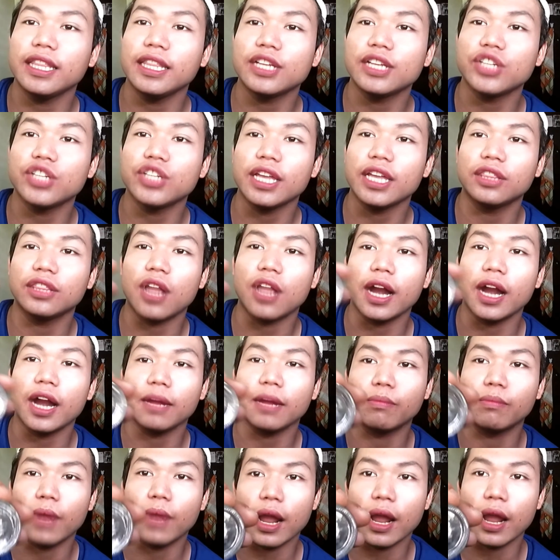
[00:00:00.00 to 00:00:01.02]
In the shade
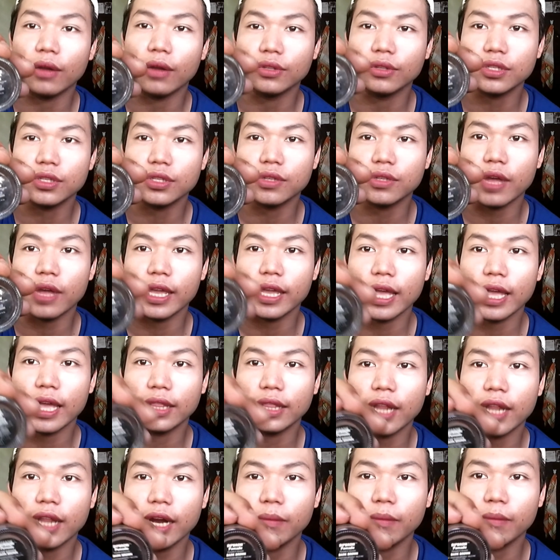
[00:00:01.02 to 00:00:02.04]
Dark Brown. So,
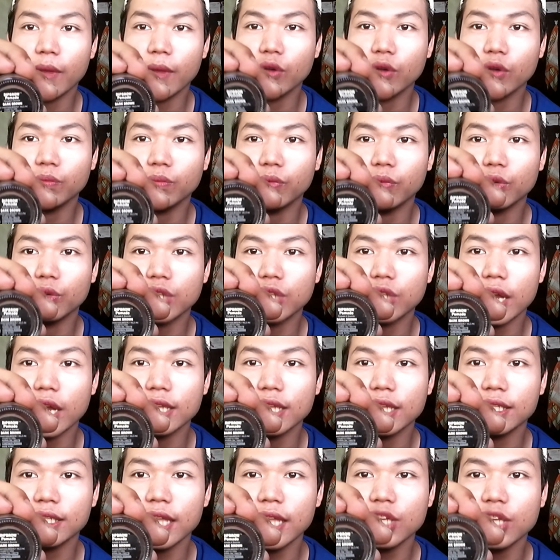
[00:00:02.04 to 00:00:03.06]
ayan, Dark Brown po
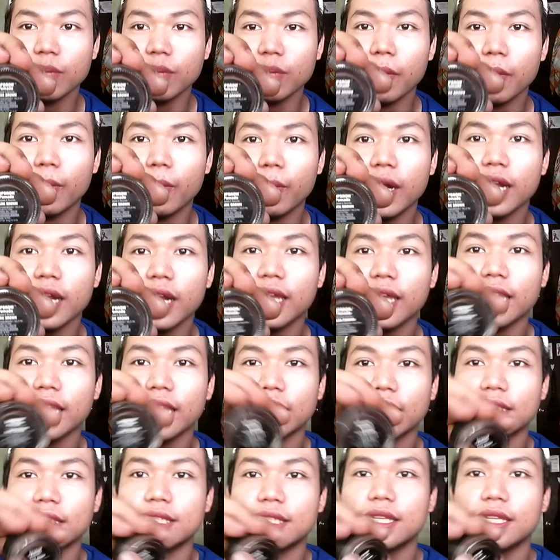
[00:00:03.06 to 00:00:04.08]
siya. Anestasia Beverly
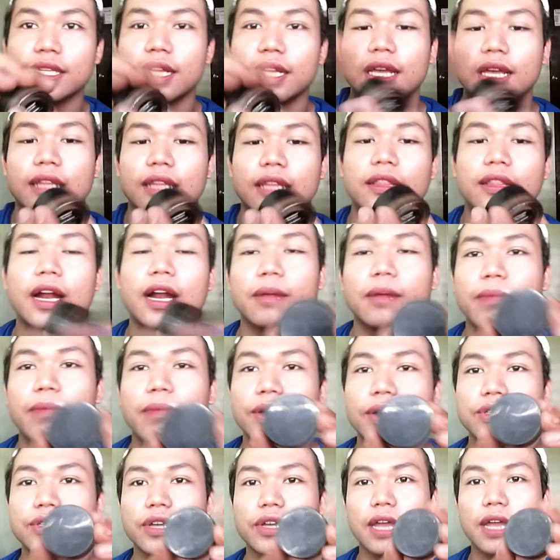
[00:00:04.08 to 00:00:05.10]
Hills Dark
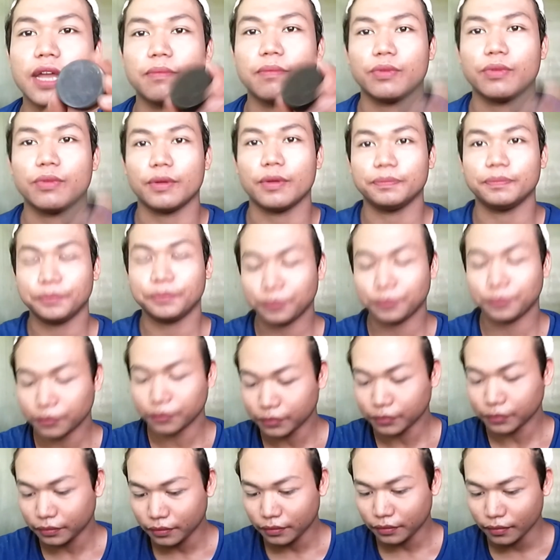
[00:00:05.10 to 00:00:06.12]
Brown. So, ayan.
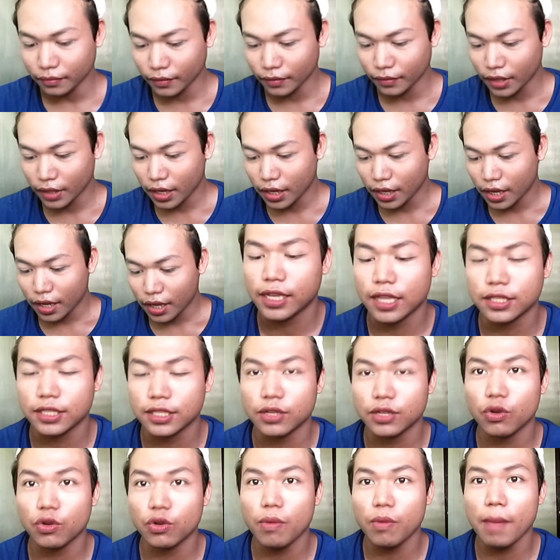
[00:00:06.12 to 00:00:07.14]
Okay,
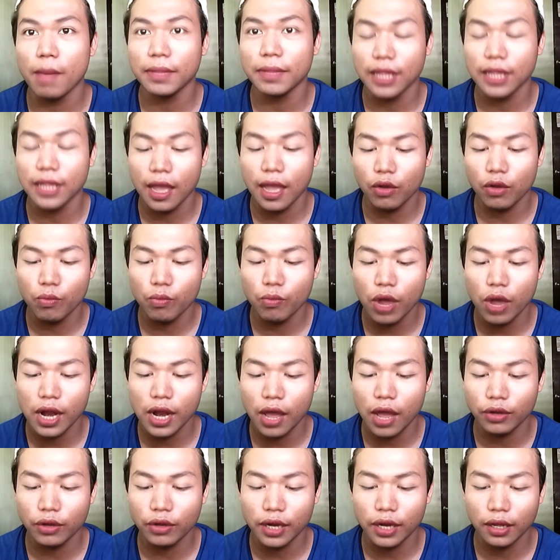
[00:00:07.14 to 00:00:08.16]
so, kumuha
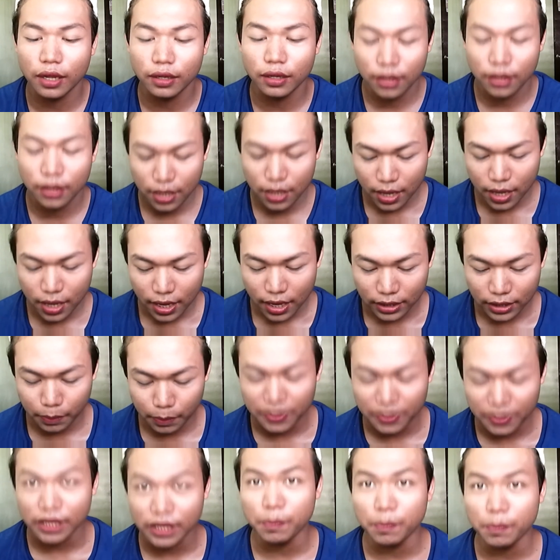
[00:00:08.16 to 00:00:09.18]
lang ako ng
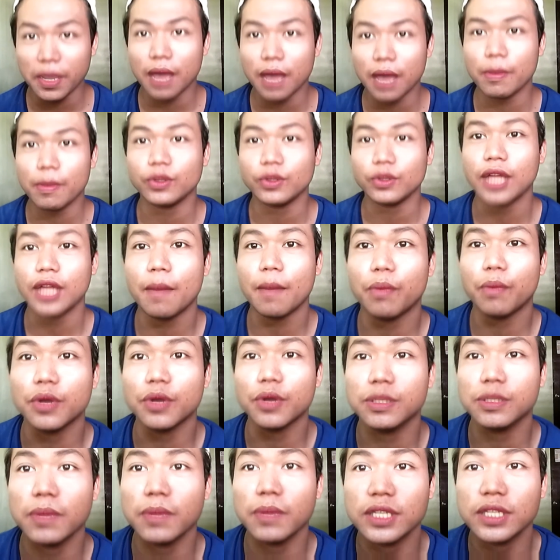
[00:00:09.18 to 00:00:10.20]
specific amount
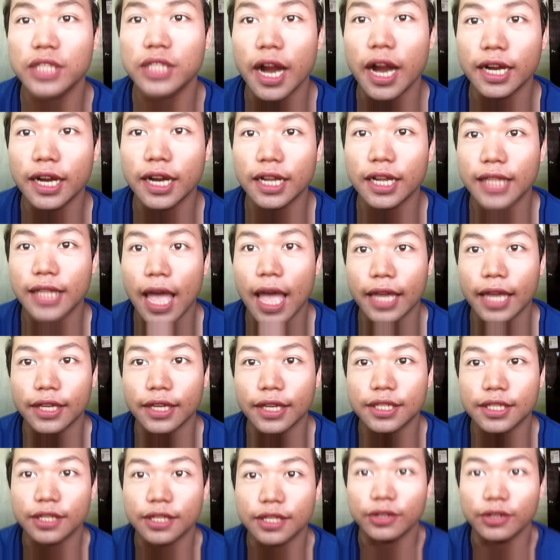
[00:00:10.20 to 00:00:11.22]
tapos mag-start na
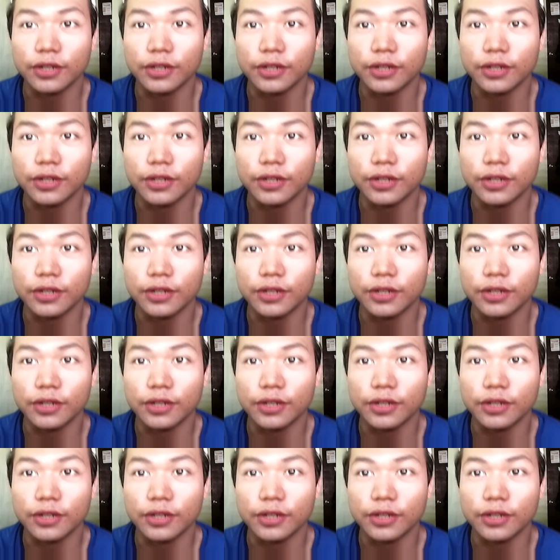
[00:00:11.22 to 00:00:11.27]
tayo.